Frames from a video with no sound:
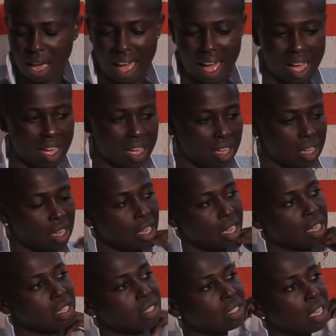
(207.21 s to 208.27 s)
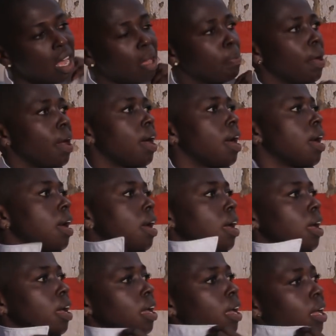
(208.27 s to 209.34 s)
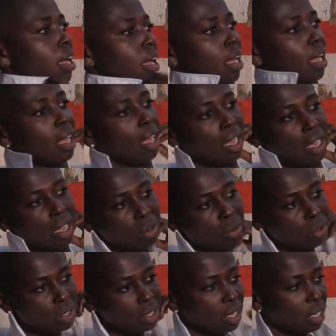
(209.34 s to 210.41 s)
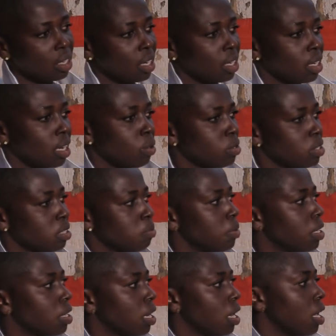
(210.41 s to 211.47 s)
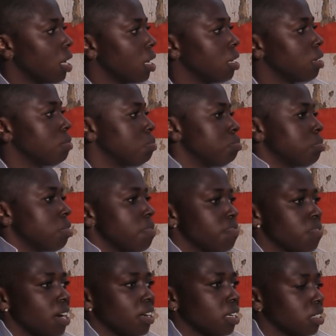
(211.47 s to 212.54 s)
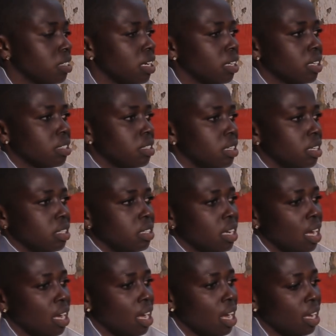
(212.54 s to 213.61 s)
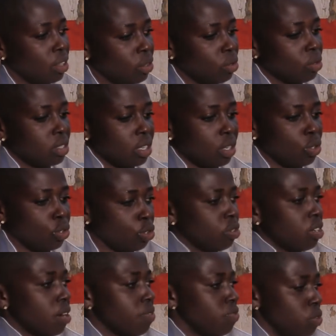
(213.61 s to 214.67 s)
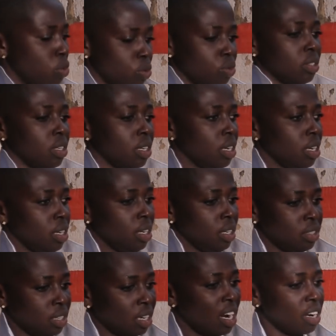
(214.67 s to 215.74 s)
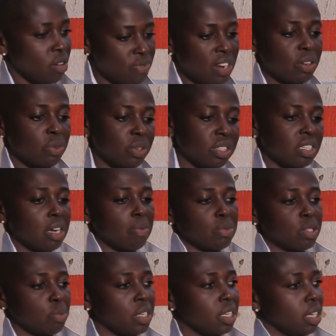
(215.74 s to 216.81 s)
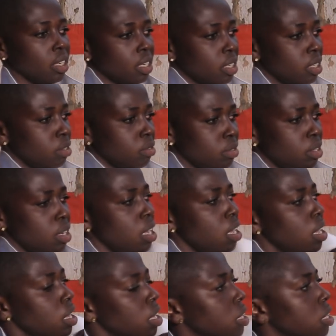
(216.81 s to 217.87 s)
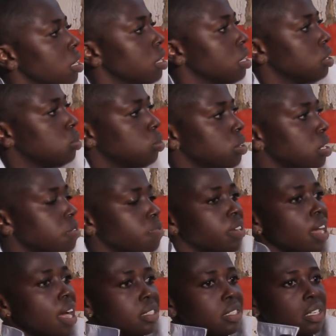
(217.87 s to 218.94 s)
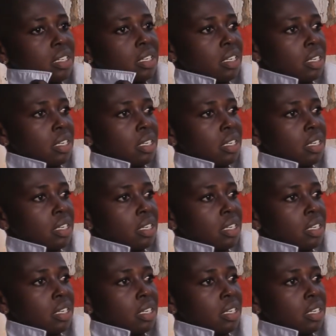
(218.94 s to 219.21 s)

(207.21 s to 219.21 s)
Ah, sepa. Rudi and Anka Utimika brofa kesia kesia dia. I thought say you should have known the kind of language that I'm speaking. Shouldn't even ask.